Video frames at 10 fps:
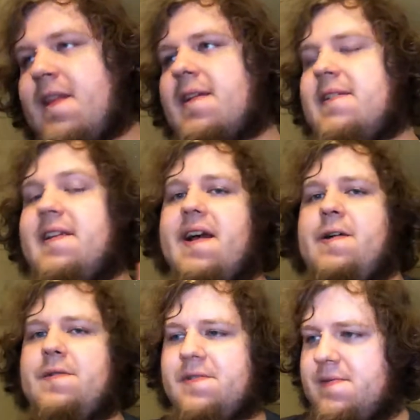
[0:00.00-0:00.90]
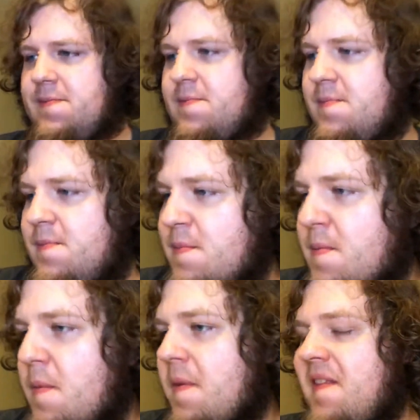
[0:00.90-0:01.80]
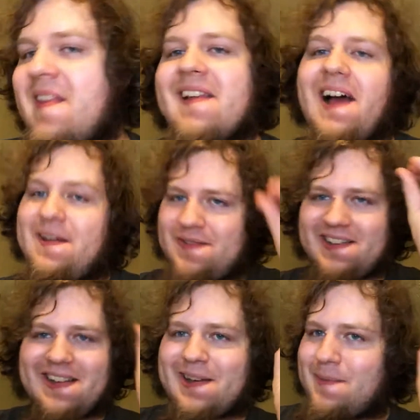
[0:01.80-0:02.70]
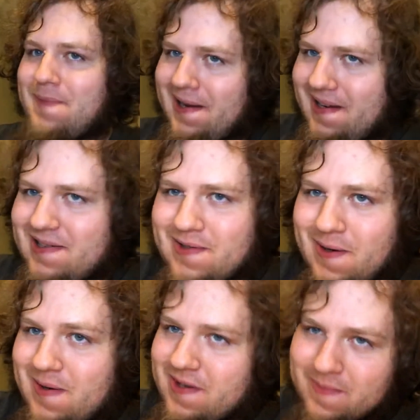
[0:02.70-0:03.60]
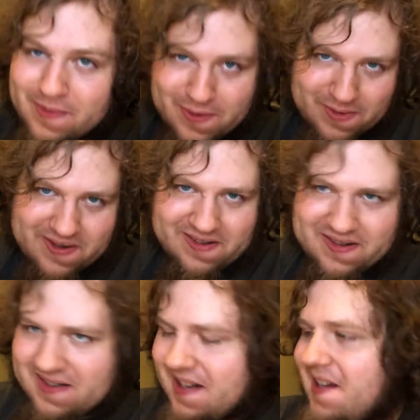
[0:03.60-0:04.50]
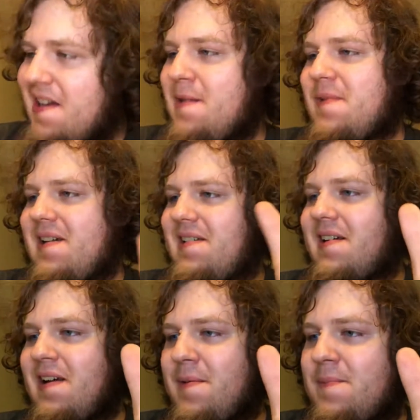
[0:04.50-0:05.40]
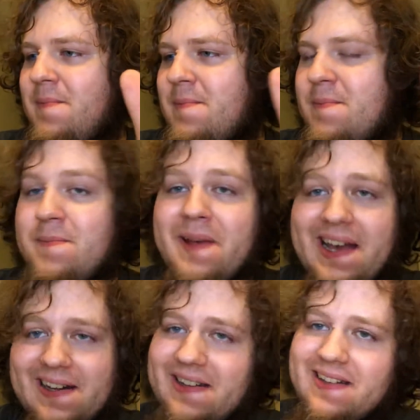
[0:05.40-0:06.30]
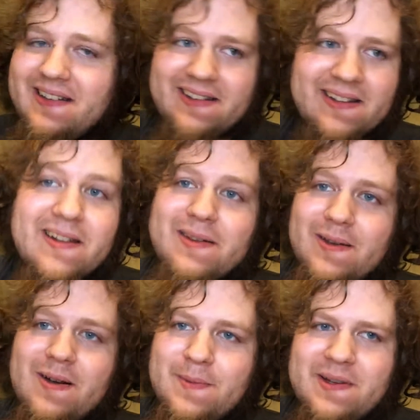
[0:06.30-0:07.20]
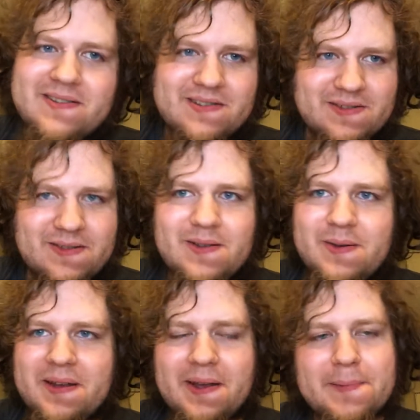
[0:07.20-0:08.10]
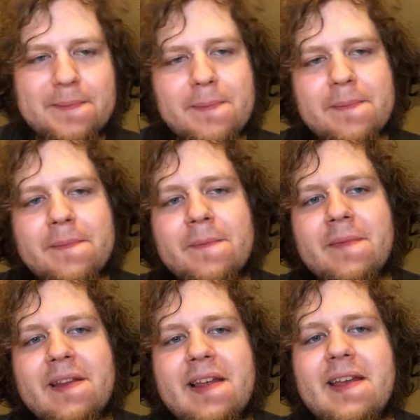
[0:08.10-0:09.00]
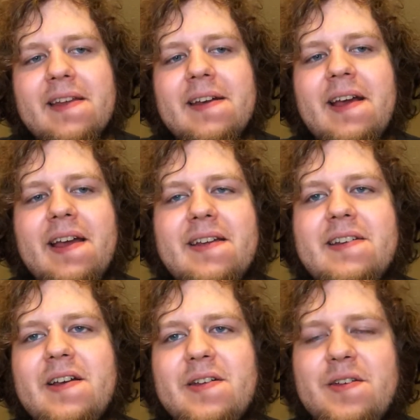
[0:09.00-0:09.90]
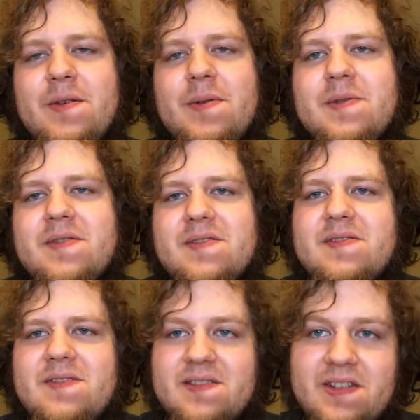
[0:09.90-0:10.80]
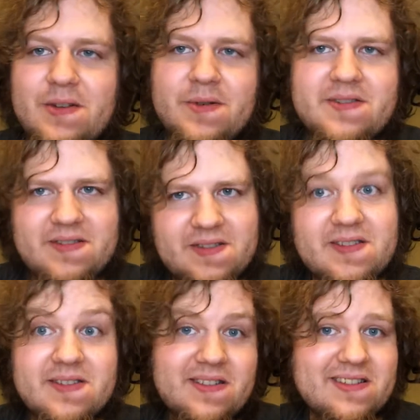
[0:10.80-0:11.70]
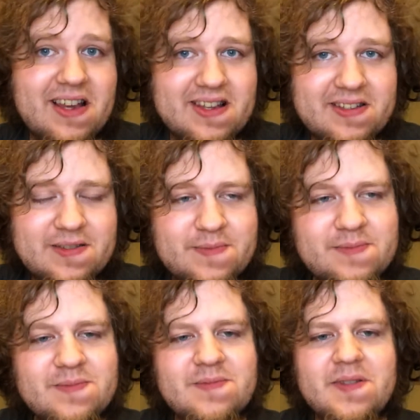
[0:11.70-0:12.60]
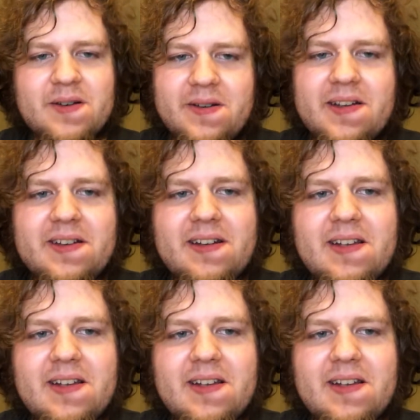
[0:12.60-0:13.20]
Now, I've collected many scars and bruises in my time battling in the comments. Okay? And I can tell you the secrets to success. All right?